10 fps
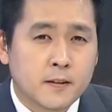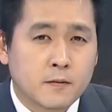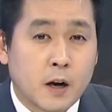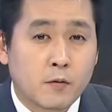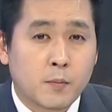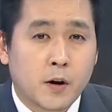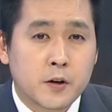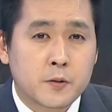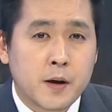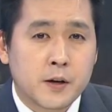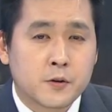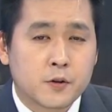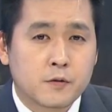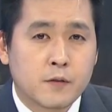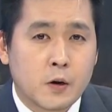Rival parties
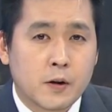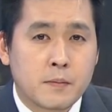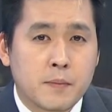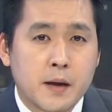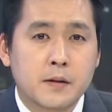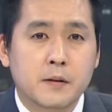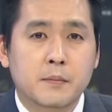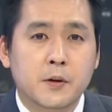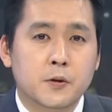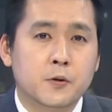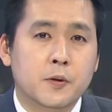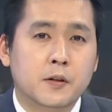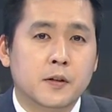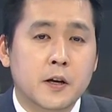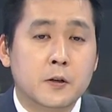managed to vote on pending bills
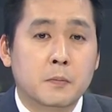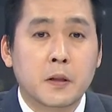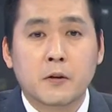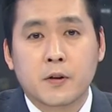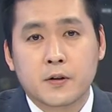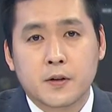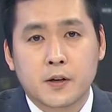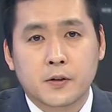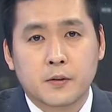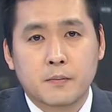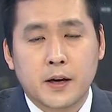during today's plenary session,